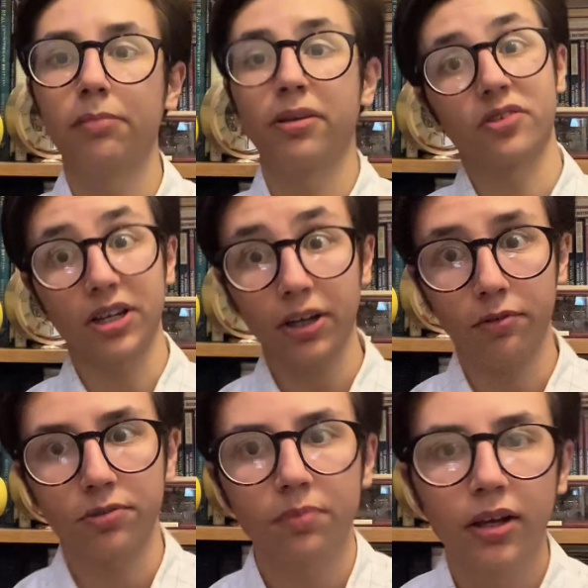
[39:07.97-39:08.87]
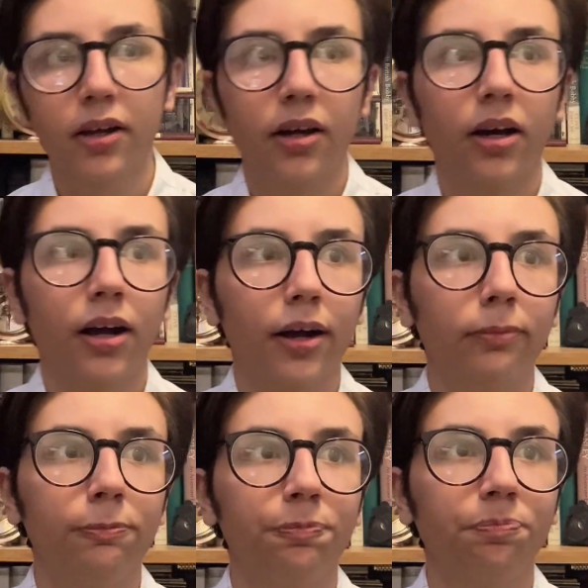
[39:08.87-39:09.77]
because I
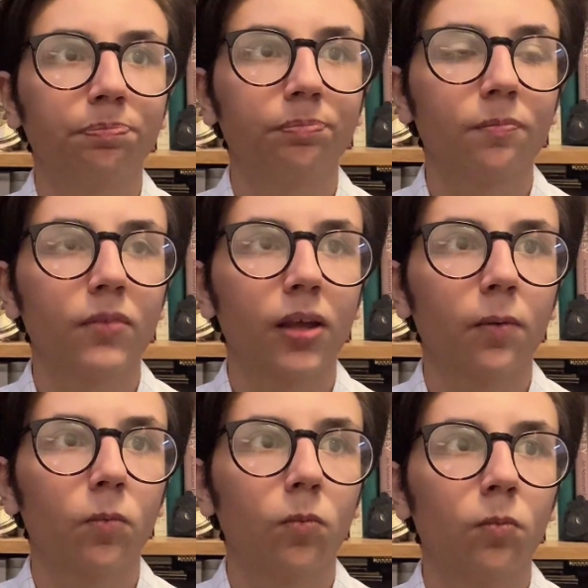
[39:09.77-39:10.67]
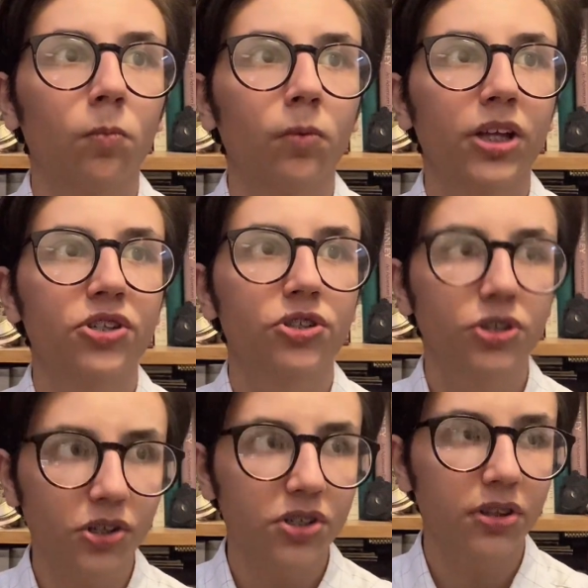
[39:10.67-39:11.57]
don't. It's
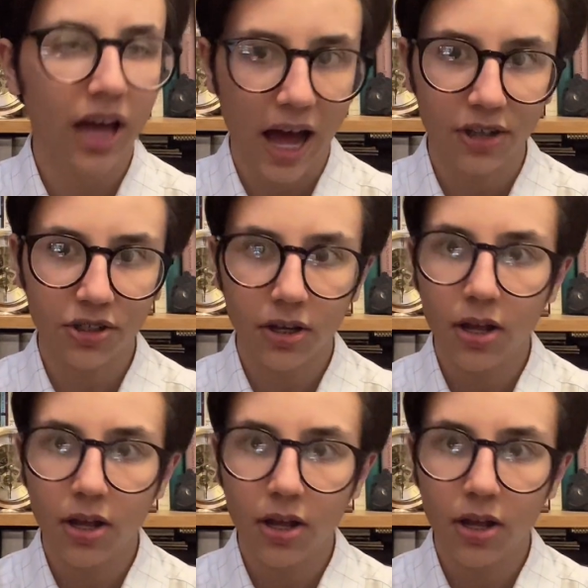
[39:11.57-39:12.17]
just that